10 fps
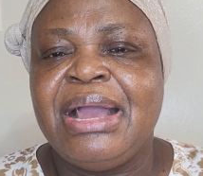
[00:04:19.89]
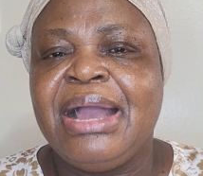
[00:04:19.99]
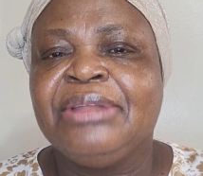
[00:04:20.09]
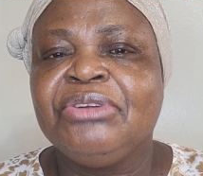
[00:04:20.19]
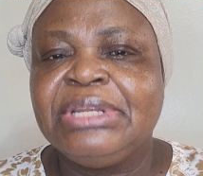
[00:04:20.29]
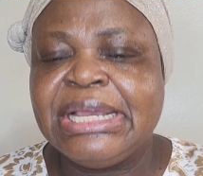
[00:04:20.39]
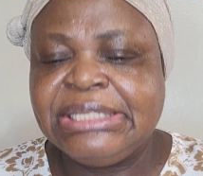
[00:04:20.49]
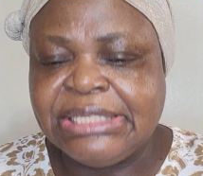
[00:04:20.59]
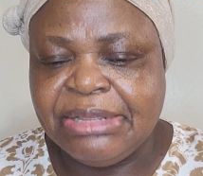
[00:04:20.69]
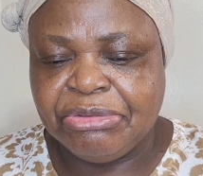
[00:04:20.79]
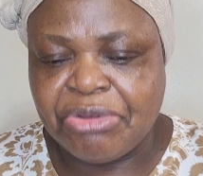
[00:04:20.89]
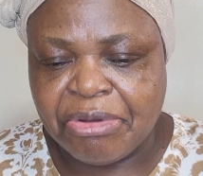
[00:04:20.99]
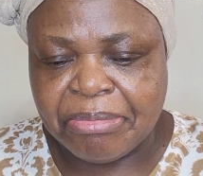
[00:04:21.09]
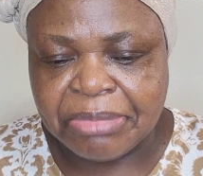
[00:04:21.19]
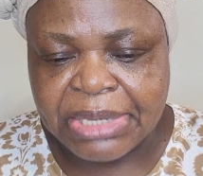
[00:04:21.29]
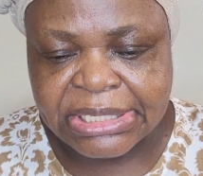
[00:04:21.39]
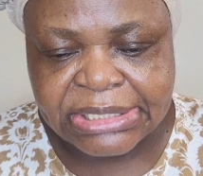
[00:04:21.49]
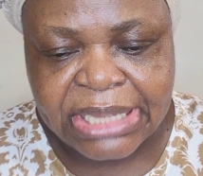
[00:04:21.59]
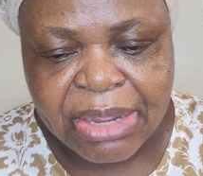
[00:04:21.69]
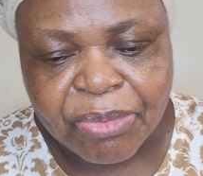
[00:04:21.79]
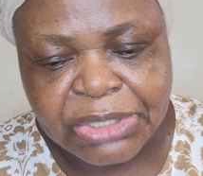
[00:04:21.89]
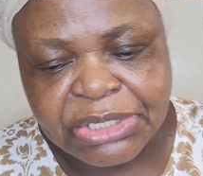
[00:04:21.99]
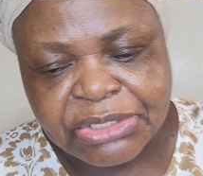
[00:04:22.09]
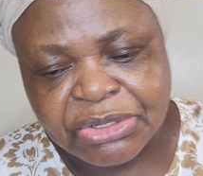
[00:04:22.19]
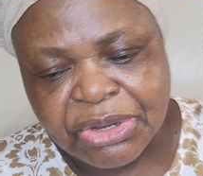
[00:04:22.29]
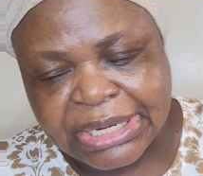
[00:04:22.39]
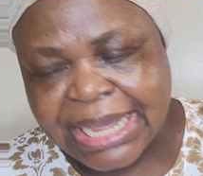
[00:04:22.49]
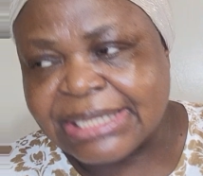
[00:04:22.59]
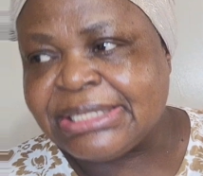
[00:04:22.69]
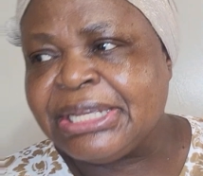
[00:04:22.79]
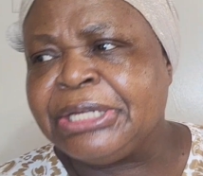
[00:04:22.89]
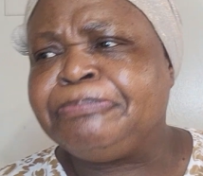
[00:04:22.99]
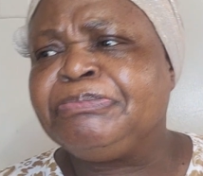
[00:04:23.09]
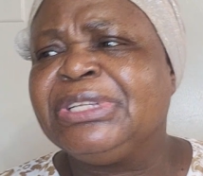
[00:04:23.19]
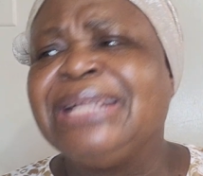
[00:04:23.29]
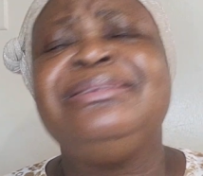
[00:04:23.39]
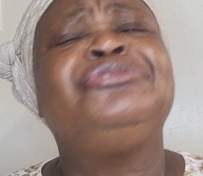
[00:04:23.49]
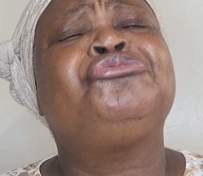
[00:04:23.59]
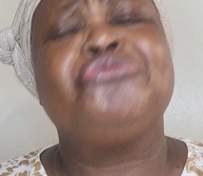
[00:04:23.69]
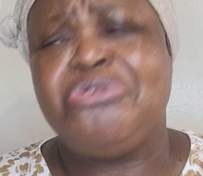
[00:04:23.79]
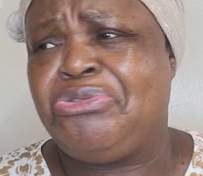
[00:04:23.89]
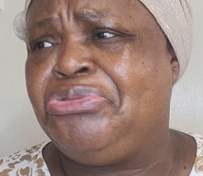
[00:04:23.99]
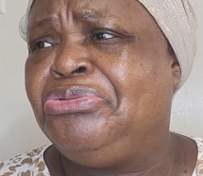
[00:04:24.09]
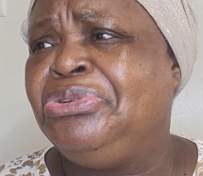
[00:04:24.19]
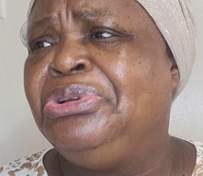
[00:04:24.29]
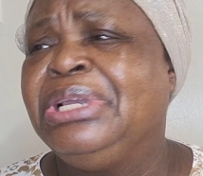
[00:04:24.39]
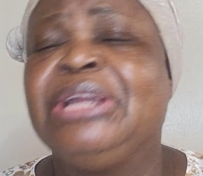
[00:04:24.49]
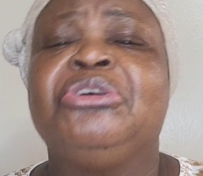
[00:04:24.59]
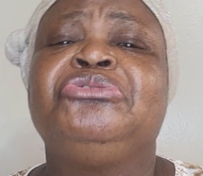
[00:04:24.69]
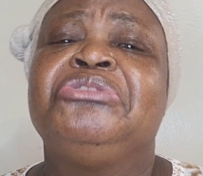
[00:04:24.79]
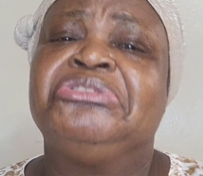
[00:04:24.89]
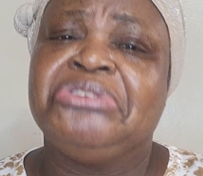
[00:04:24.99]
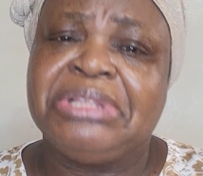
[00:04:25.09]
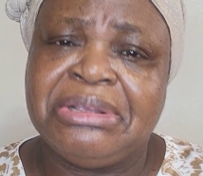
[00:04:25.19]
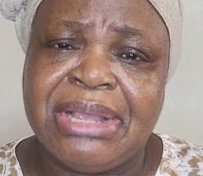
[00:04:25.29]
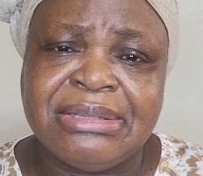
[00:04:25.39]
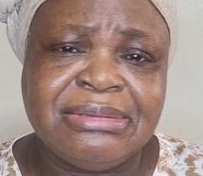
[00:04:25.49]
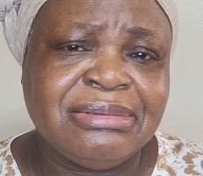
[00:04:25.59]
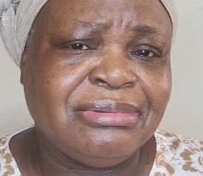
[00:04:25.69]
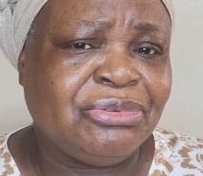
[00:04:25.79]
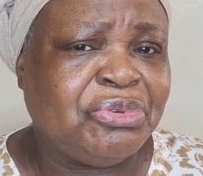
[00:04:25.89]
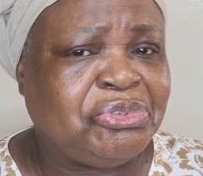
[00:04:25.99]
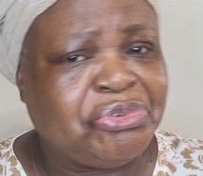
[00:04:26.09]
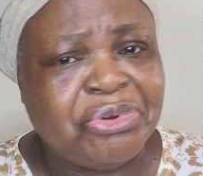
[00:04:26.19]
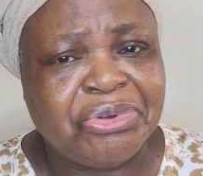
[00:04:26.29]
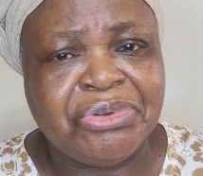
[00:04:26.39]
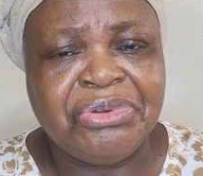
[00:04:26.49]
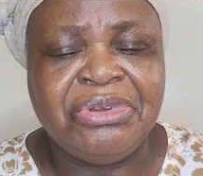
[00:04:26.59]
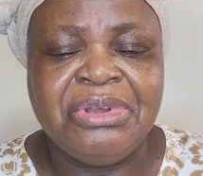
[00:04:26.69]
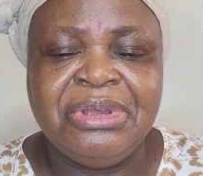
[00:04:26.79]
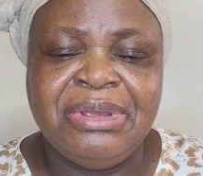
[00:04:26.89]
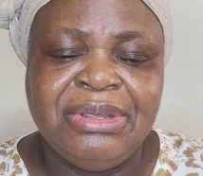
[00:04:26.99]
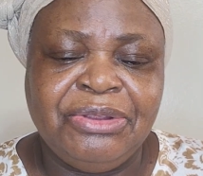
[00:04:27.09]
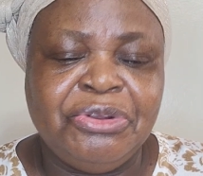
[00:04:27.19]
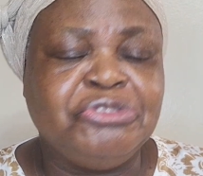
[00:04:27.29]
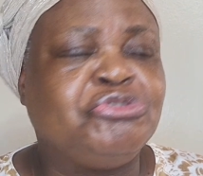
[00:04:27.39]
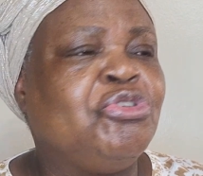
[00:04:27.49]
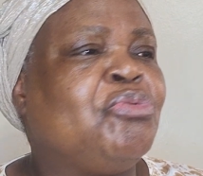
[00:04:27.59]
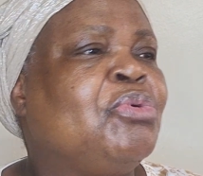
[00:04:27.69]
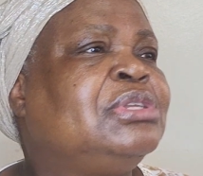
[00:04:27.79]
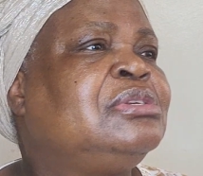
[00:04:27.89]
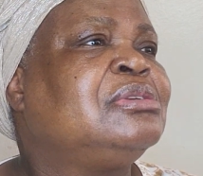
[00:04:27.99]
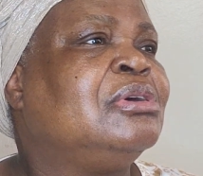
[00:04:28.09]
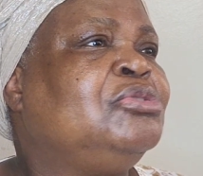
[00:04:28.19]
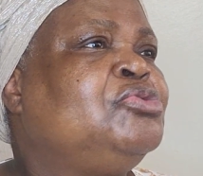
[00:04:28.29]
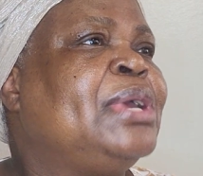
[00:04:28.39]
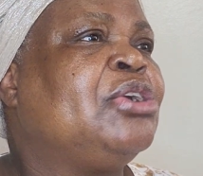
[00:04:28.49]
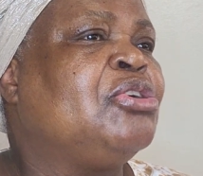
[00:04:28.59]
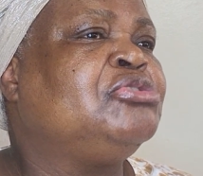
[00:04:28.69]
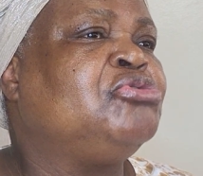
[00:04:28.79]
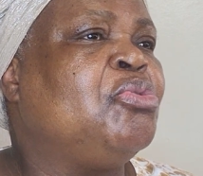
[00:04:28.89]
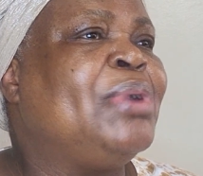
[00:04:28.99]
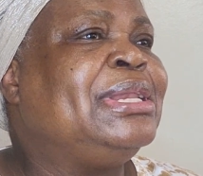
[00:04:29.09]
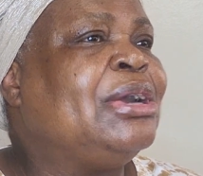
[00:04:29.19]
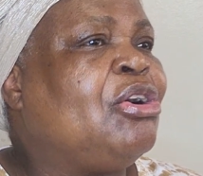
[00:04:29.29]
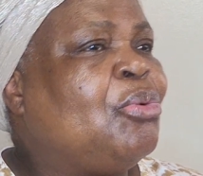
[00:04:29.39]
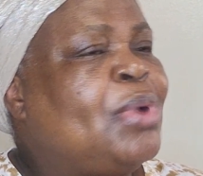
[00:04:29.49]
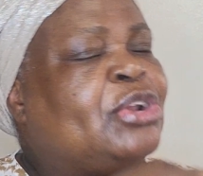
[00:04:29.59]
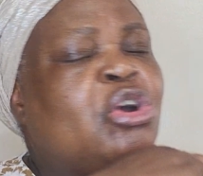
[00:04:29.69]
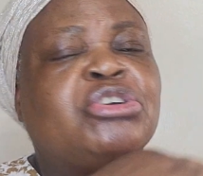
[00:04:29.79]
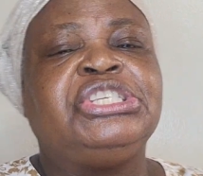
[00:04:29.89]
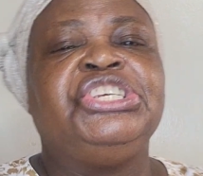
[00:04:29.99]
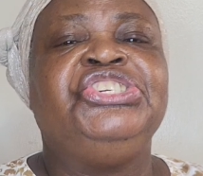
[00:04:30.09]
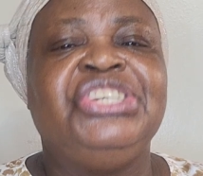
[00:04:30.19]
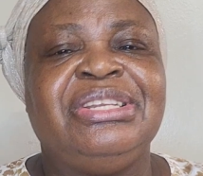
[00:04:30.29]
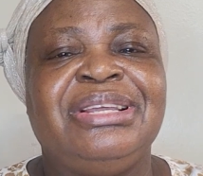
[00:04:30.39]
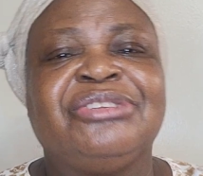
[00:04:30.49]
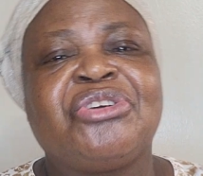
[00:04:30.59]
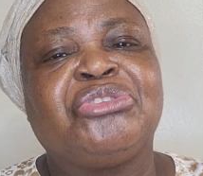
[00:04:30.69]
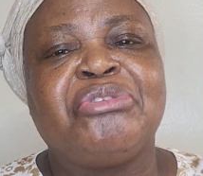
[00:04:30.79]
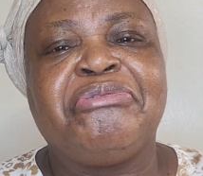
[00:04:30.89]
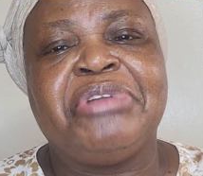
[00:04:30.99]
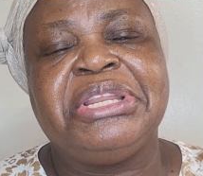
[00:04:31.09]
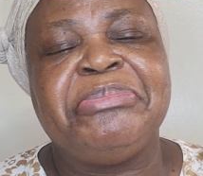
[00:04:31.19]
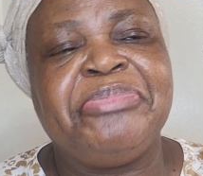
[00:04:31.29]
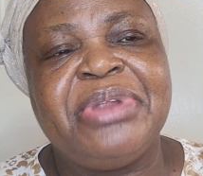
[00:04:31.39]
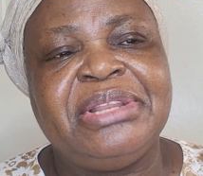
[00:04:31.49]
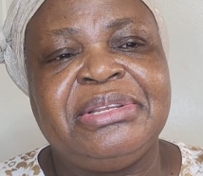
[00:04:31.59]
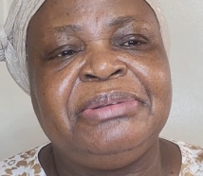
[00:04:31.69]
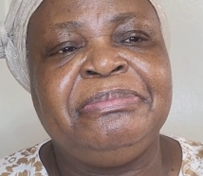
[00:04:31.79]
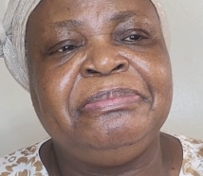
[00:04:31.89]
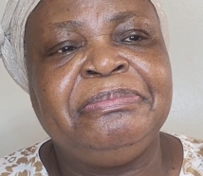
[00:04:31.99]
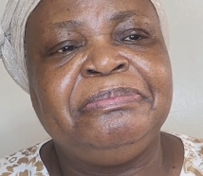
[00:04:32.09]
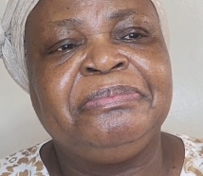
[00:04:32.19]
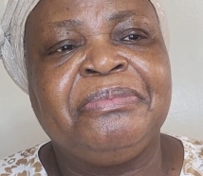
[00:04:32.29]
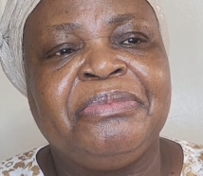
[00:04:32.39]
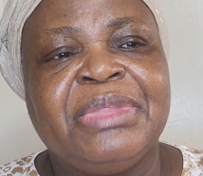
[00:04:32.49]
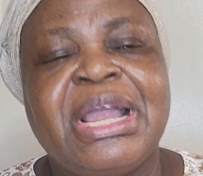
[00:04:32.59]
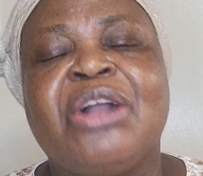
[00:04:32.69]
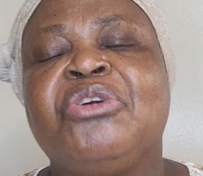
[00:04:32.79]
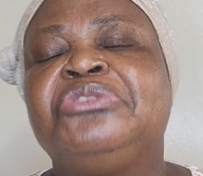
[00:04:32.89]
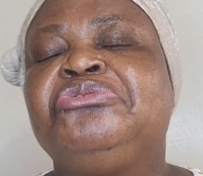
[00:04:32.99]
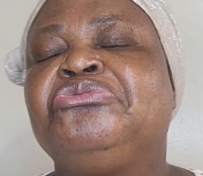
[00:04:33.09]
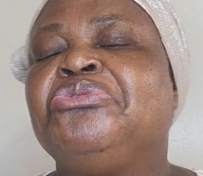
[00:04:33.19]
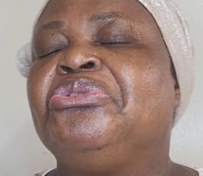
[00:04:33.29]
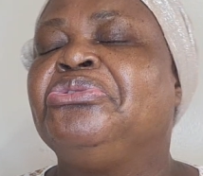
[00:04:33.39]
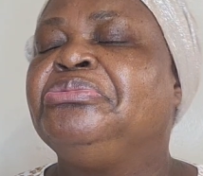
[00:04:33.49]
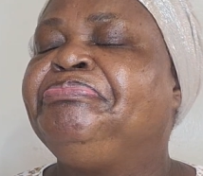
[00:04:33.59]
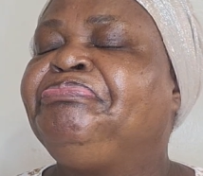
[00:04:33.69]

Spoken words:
Another symptom is what is known as that is stroke. Can also result to stroke. Stroke, what usually causes stroke, when oxygen is cut off from the brain, can cause stroke.